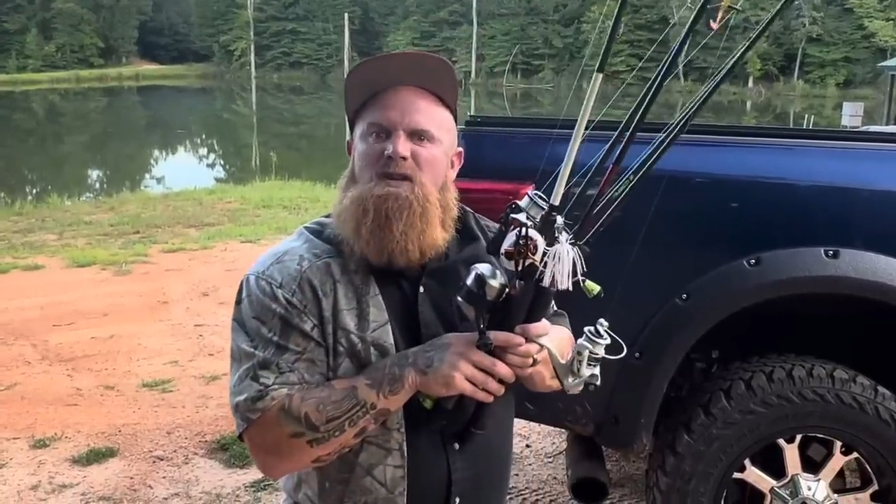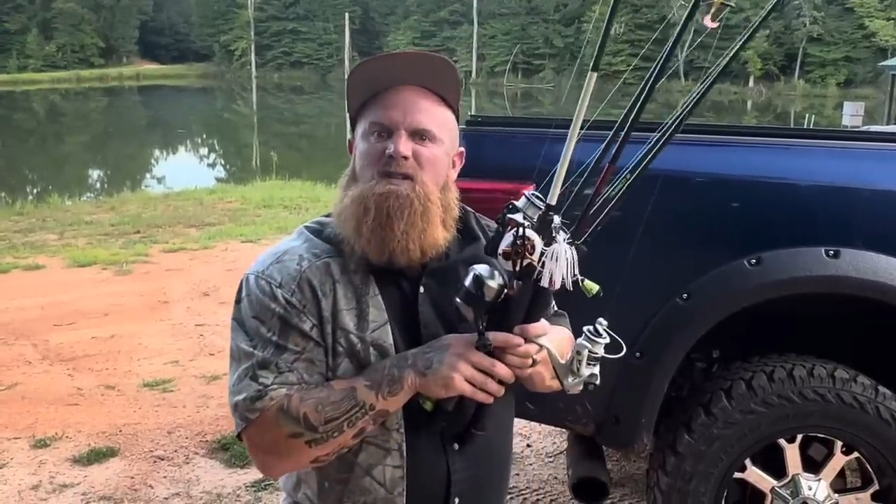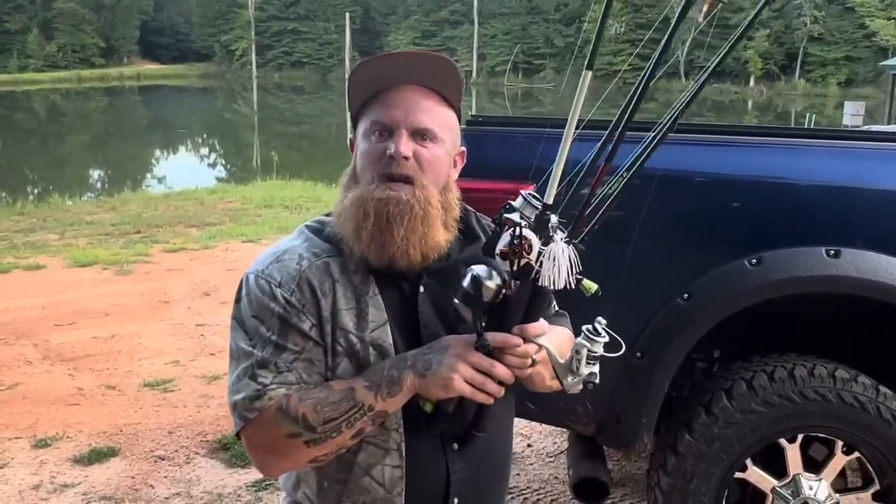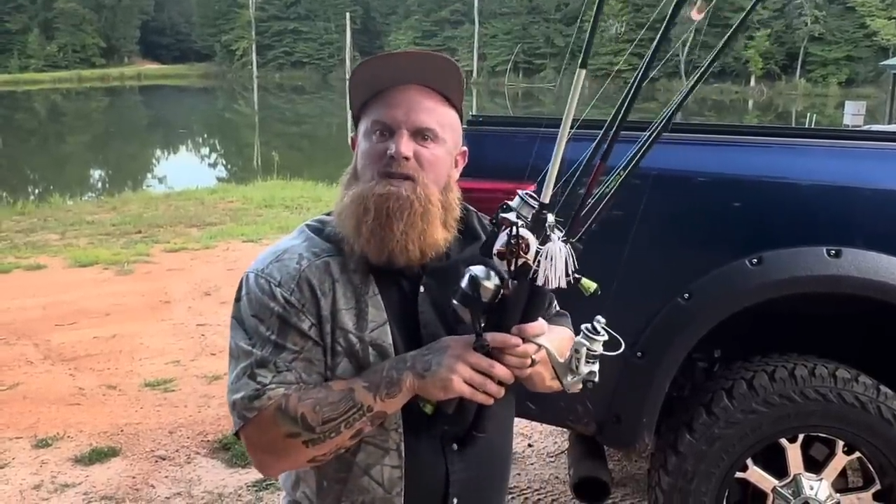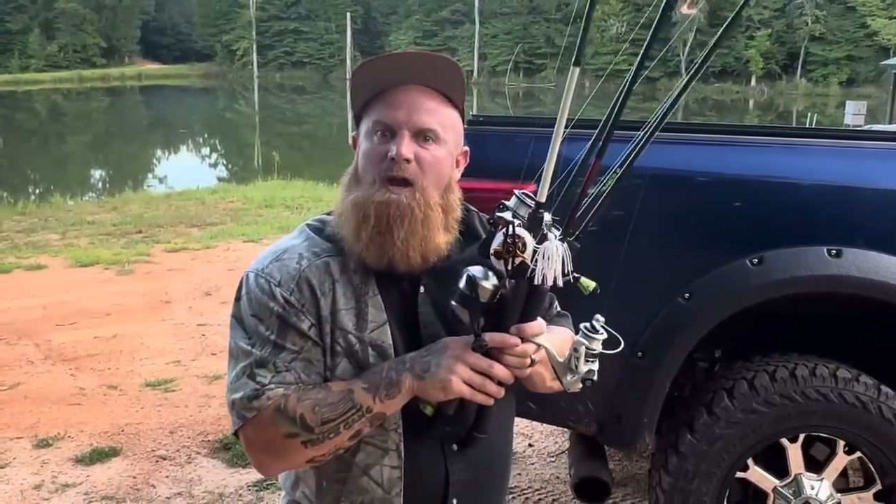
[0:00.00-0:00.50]

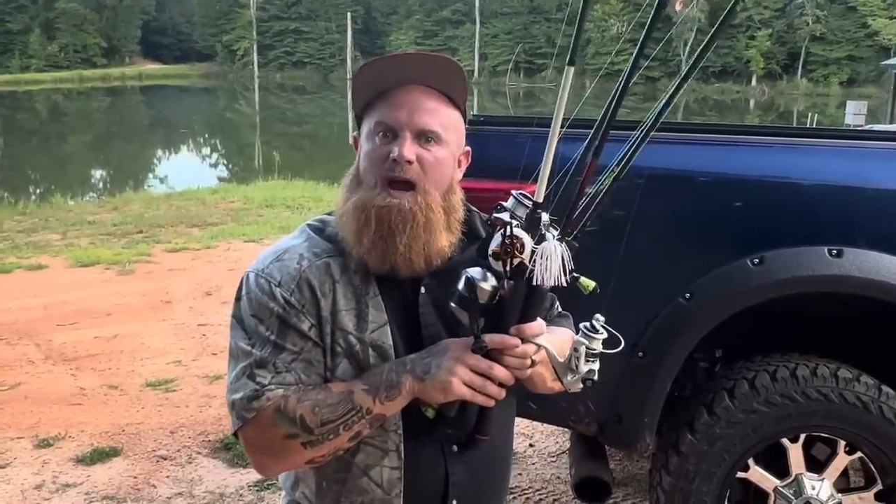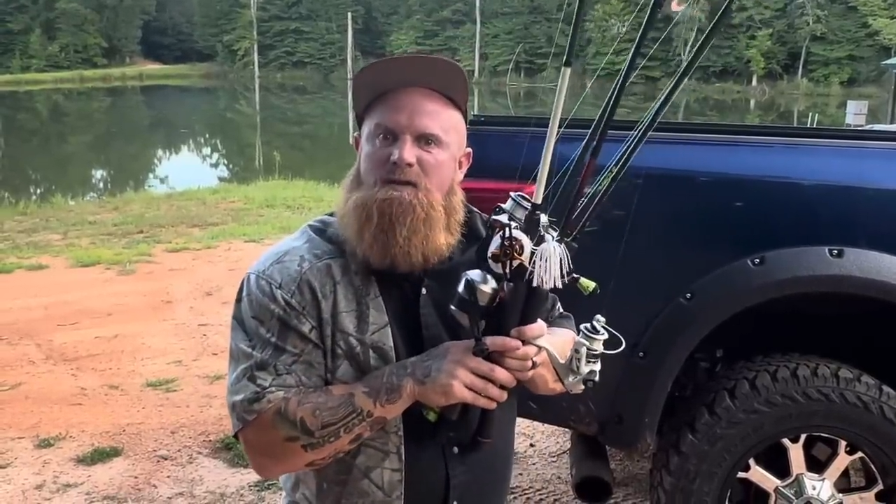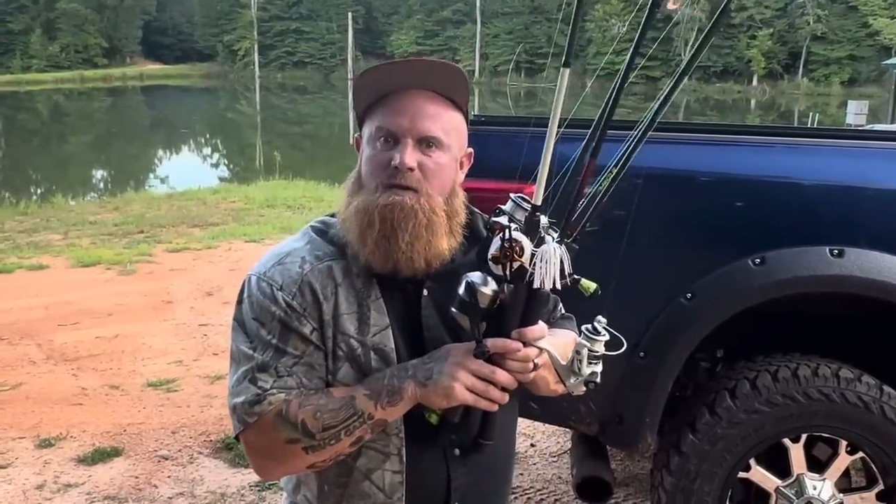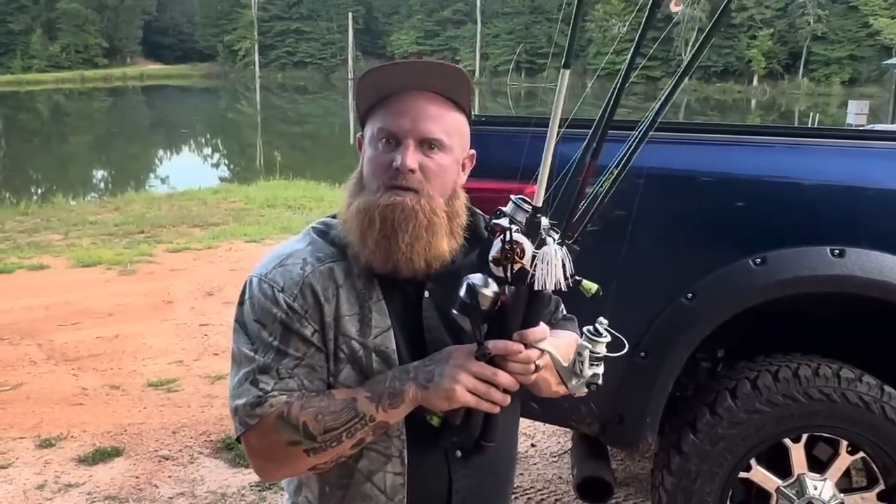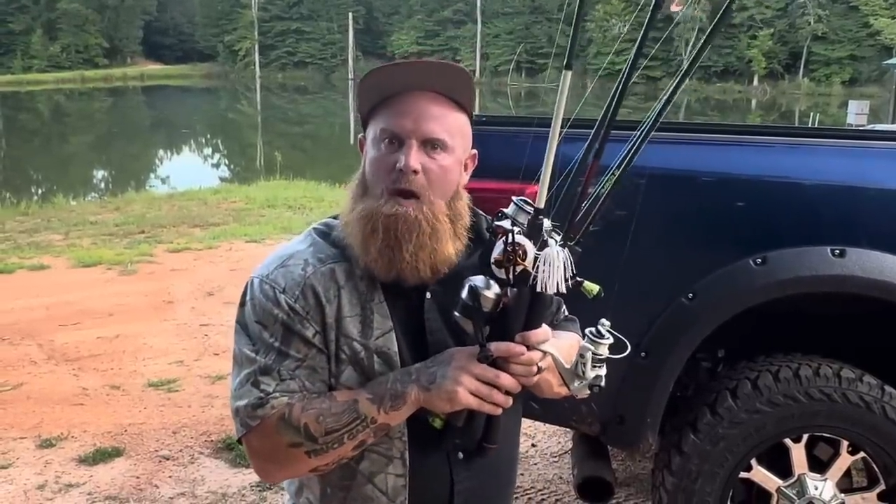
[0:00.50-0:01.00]

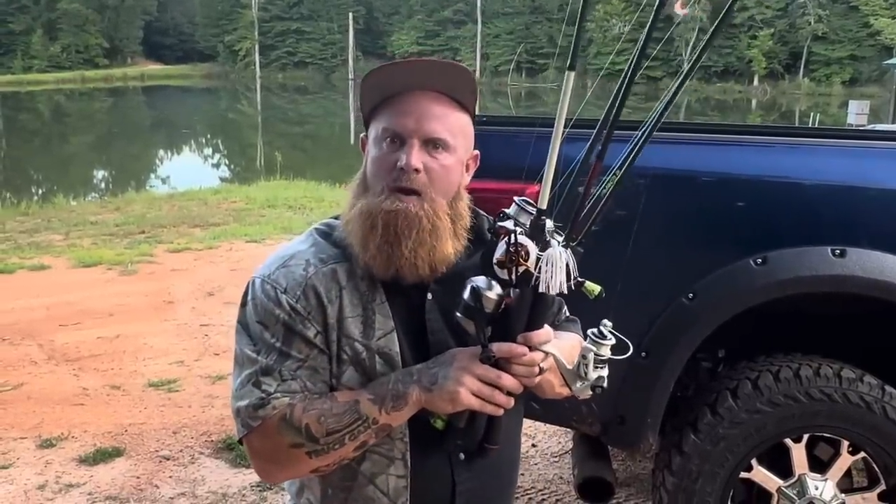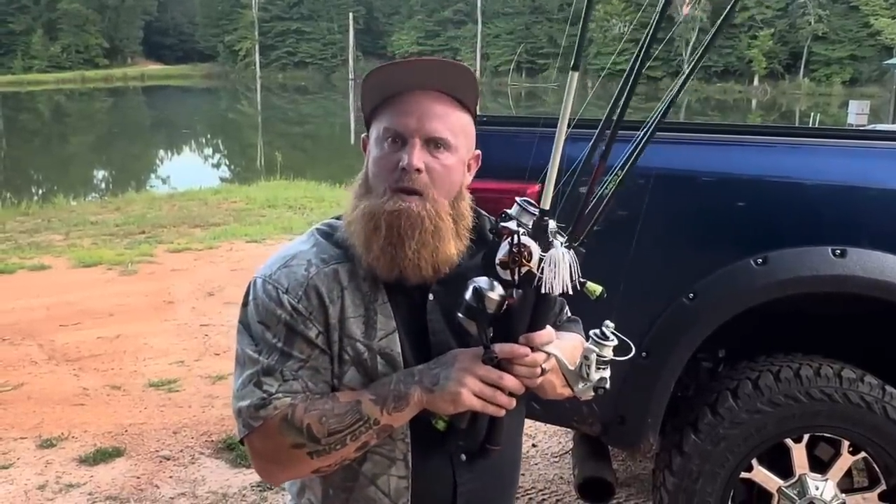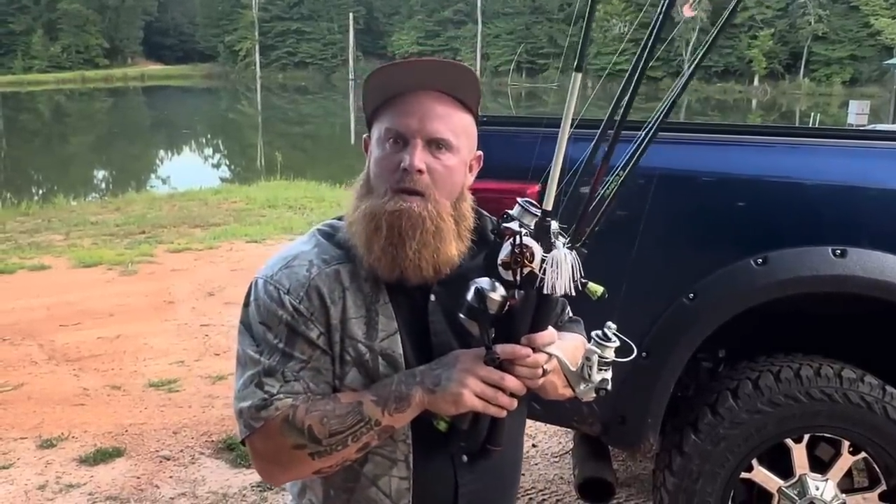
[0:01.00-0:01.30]
situation, son.